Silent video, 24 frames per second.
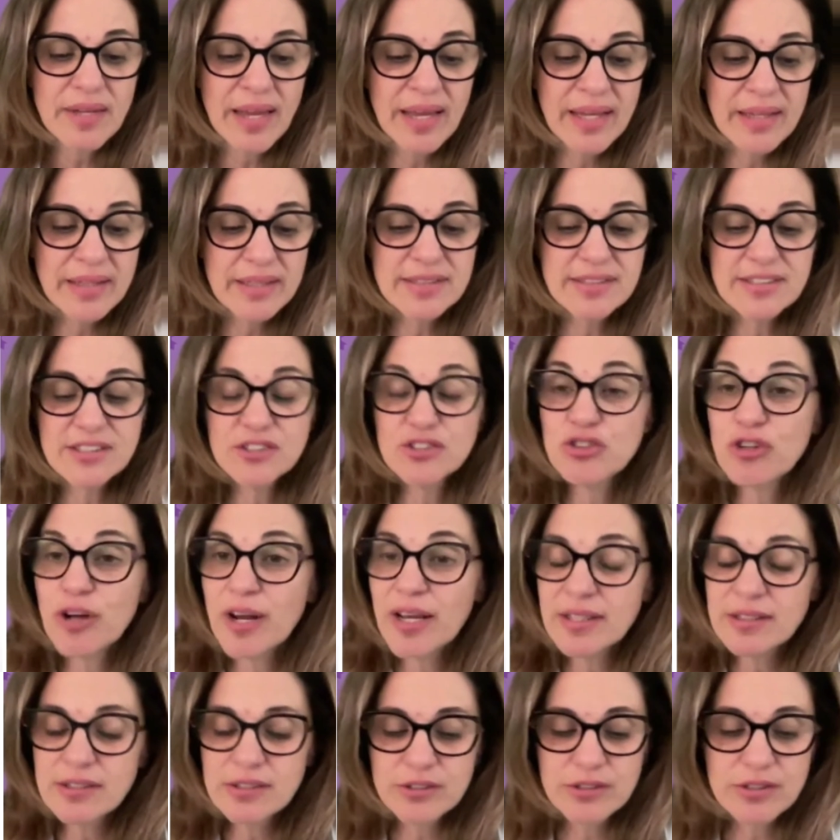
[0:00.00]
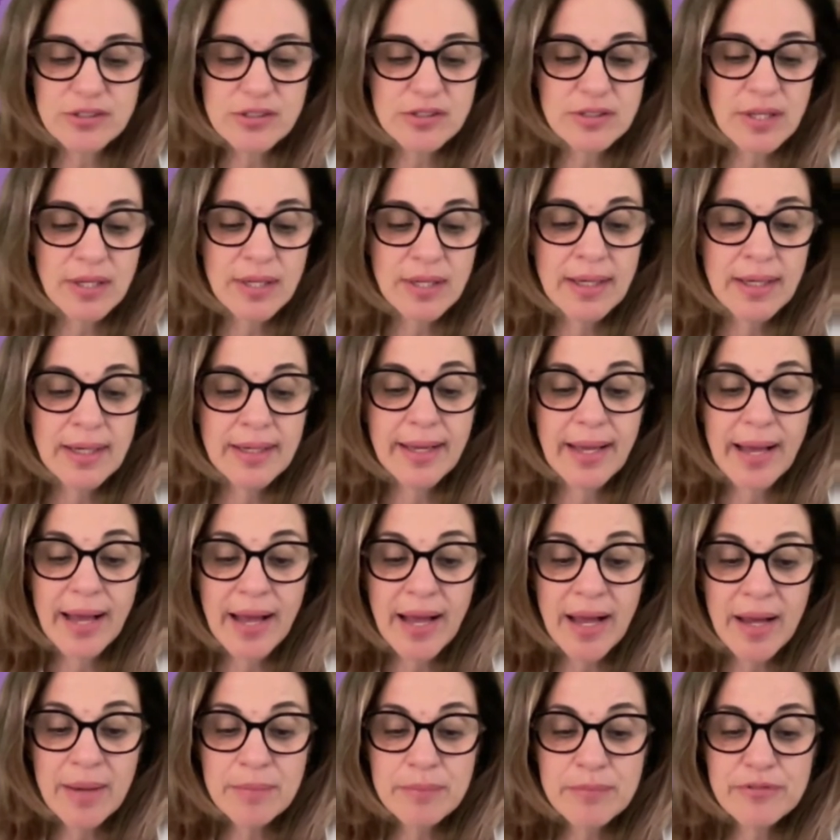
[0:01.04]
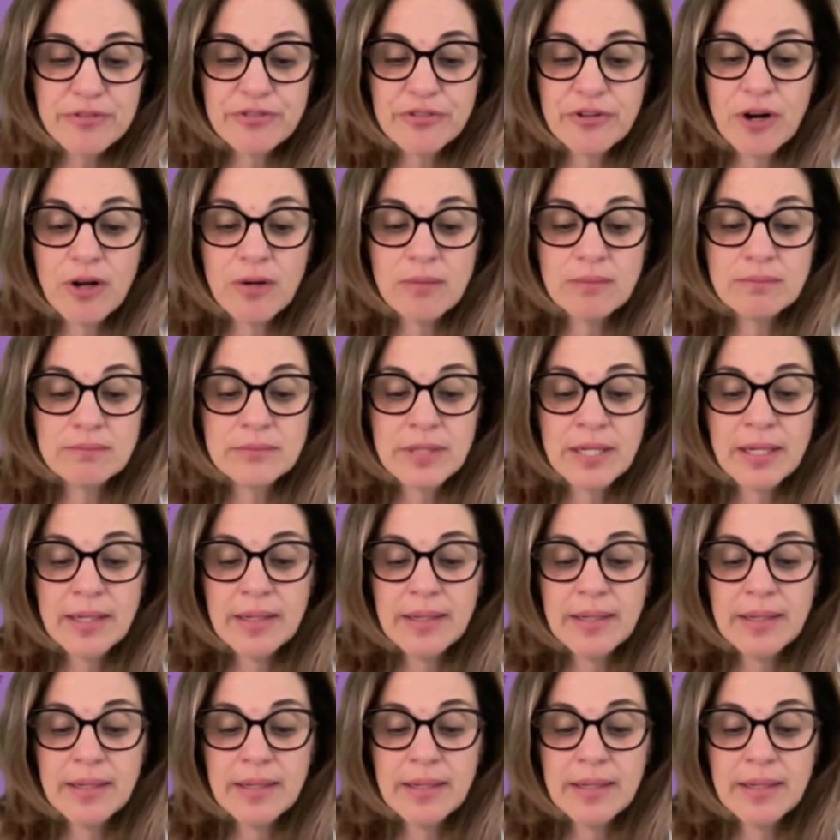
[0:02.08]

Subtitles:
And the stressors come from